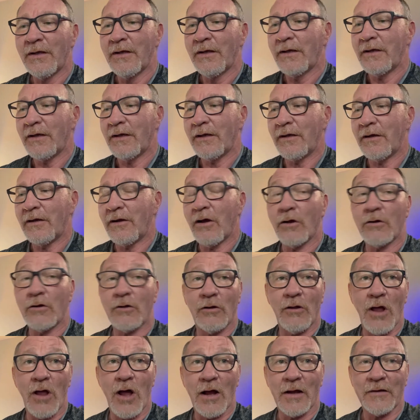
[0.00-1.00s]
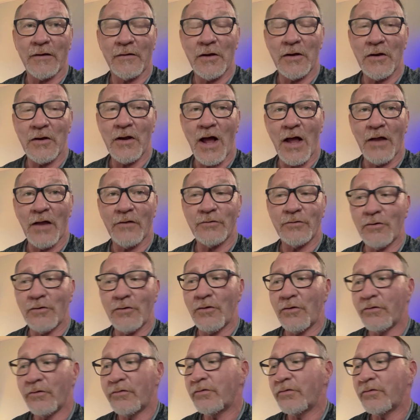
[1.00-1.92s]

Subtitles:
a clog in the nozzle.